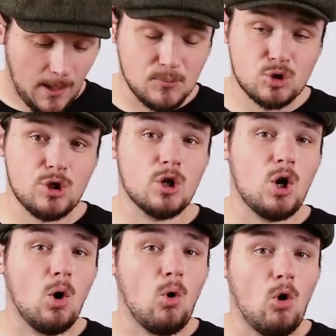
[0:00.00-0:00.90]
I'm just going to
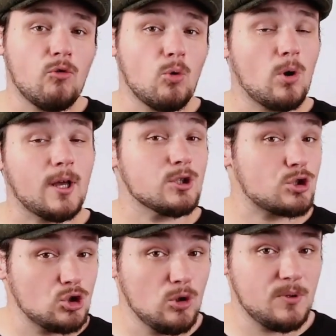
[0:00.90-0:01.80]
go over what I
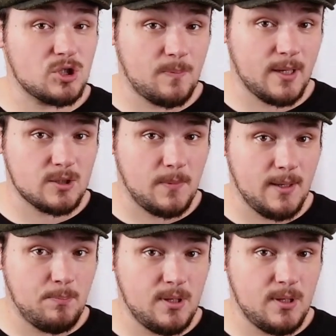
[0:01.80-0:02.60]
assume the specs might